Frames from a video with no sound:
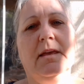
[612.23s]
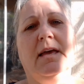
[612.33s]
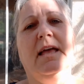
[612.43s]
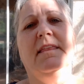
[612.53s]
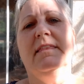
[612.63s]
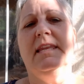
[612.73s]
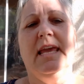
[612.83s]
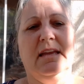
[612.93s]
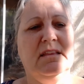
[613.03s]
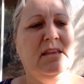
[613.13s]
And then the
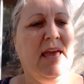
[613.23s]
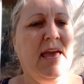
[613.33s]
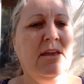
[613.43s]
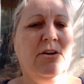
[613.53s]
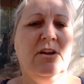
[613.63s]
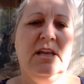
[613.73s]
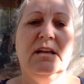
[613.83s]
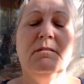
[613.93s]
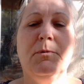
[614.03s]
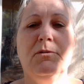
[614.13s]
next day you're going to
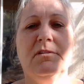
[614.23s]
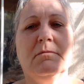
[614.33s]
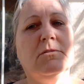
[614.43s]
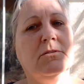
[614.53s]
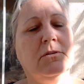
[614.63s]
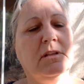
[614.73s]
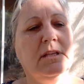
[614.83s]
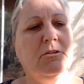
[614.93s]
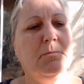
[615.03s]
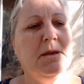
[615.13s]
expose them to a
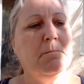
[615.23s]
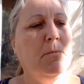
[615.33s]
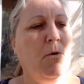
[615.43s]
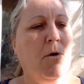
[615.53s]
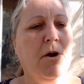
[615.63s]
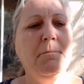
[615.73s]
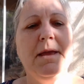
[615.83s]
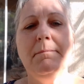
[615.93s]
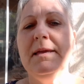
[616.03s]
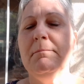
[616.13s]
little bit more,
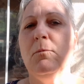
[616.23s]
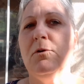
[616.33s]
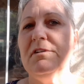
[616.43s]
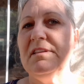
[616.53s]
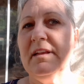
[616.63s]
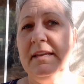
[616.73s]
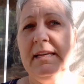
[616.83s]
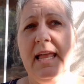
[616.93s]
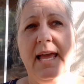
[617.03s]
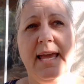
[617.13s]
maybe more
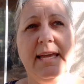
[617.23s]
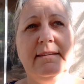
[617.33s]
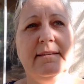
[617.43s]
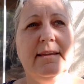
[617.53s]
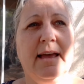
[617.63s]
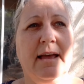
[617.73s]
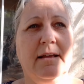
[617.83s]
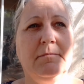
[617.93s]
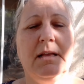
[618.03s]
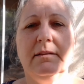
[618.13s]
sunlight,
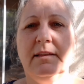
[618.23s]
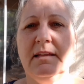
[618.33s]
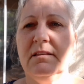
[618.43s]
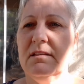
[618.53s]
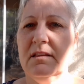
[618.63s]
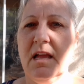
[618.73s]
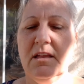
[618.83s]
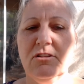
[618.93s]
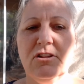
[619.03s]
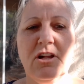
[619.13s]
let the
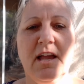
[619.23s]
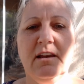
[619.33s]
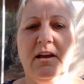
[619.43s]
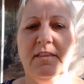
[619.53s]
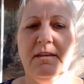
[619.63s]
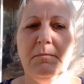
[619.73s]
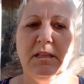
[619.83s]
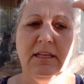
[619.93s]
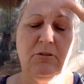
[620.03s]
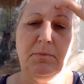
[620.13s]
sun shine on them a
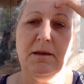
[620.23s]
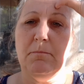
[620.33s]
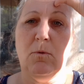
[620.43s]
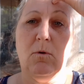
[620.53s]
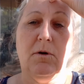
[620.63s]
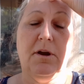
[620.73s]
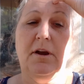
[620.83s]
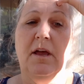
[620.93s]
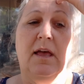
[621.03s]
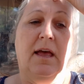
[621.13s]
little bit more.
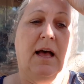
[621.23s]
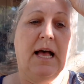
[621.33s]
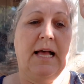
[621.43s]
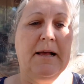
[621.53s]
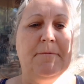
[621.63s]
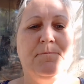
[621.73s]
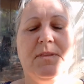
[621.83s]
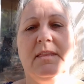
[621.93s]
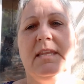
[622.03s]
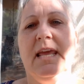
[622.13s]
Then
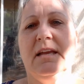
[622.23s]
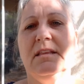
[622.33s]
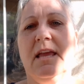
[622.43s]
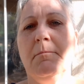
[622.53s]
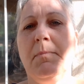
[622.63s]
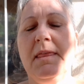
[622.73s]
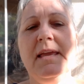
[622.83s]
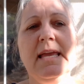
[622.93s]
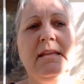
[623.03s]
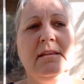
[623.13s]
the next day, by
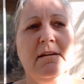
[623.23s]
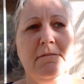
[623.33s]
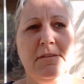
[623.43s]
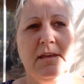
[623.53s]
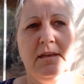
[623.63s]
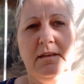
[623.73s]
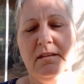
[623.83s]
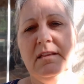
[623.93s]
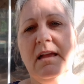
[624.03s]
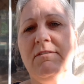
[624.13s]
the end of the
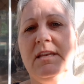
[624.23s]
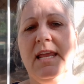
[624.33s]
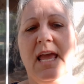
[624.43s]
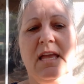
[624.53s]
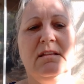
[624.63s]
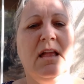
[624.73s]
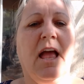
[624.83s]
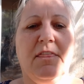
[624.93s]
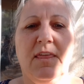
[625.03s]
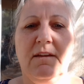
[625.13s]
7 days,
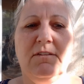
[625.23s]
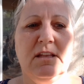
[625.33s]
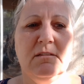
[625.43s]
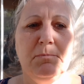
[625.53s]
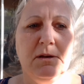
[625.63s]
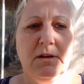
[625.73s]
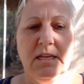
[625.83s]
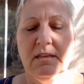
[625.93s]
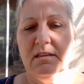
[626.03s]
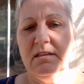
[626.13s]
they've
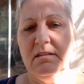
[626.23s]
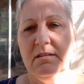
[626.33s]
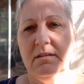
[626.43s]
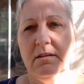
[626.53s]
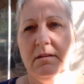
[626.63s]
experienced